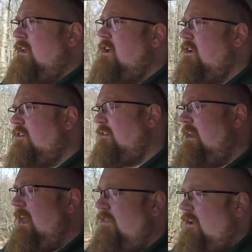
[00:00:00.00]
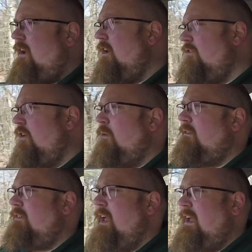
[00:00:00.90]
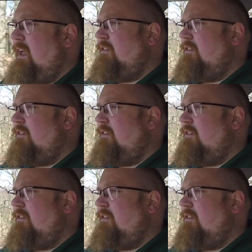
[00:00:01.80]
you can just let the car do its thing.